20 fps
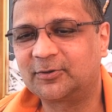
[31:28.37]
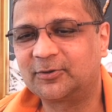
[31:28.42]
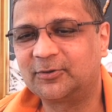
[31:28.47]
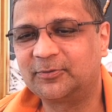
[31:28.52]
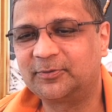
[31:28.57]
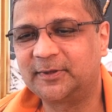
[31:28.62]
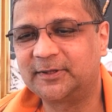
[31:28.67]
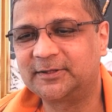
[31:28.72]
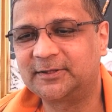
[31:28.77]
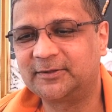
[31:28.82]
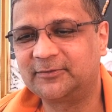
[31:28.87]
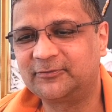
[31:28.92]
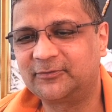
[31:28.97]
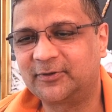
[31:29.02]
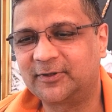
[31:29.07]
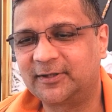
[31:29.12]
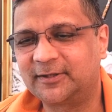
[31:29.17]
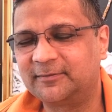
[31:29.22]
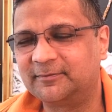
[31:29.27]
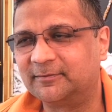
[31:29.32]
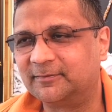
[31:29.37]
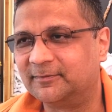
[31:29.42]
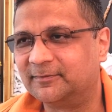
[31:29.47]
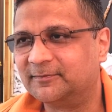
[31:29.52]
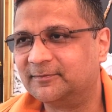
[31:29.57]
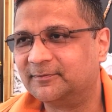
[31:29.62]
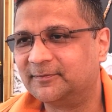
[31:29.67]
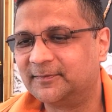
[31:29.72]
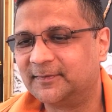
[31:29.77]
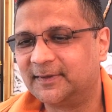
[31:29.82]
occupation for him
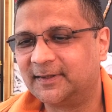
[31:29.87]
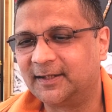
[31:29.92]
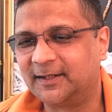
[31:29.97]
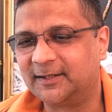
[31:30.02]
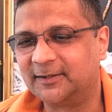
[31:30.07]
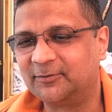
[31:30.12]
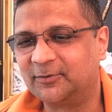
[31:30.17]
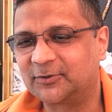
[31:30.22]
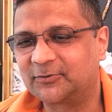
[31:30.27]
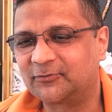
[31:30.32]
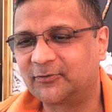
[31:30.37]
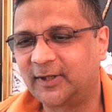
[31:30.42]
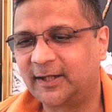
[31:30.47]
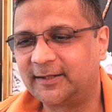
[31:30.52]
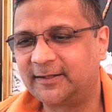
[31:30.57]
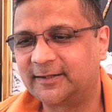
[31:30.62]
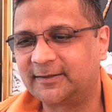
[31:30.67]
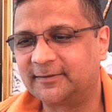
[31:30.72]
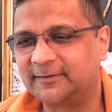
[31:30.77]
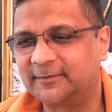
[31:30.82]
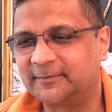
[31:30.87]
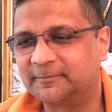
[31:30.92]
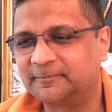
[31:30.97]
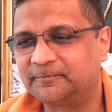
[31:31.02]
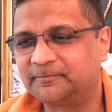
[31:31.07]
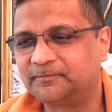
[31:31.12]
and he was frightened.